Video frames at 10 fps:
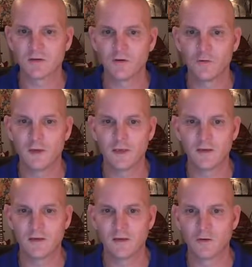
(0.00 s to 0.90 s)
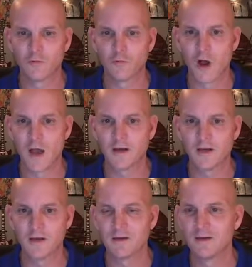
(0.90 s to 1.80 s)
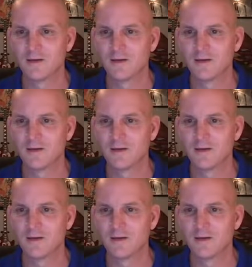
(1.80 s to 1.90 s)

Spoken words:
Rhonda.